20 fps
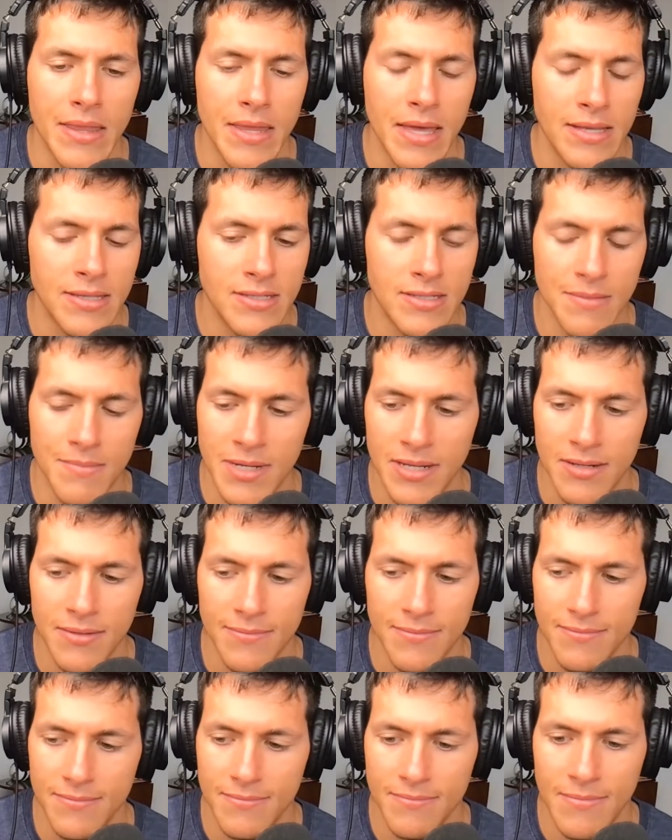I
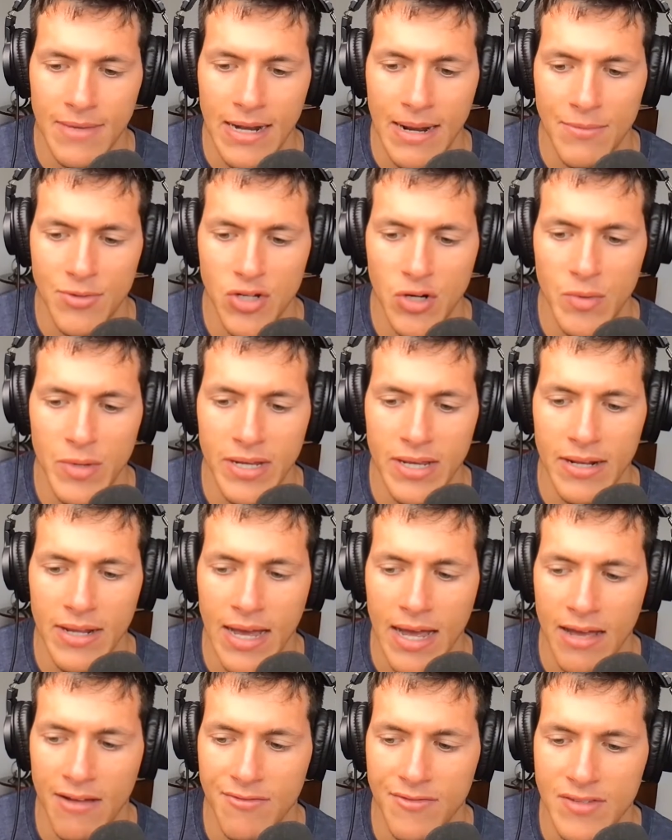mean, man, I'm sure we can
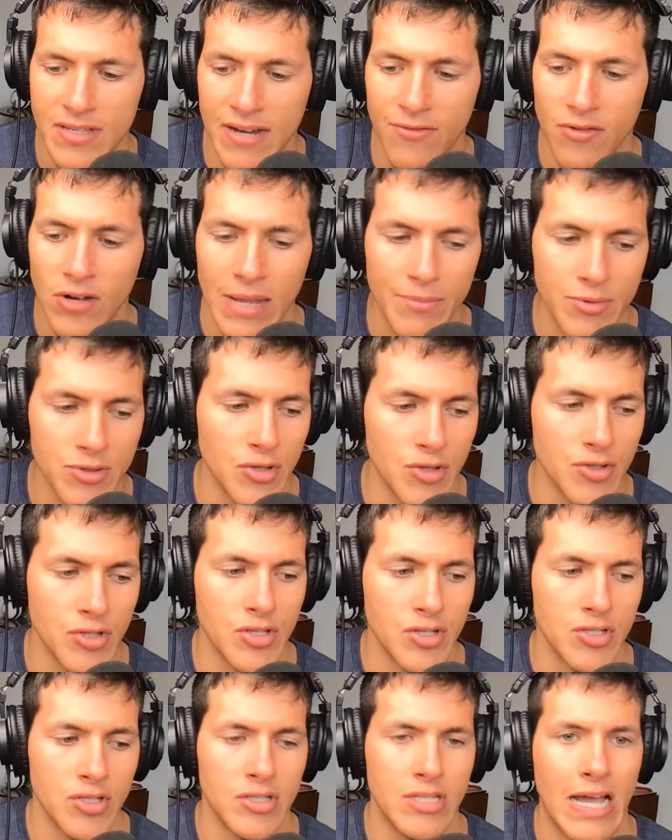have several episodes on
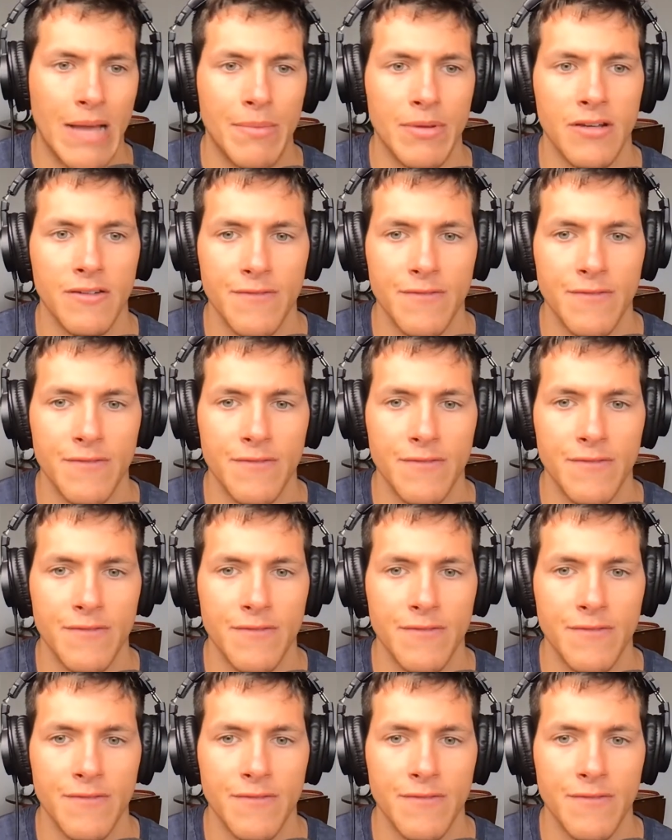just the topic of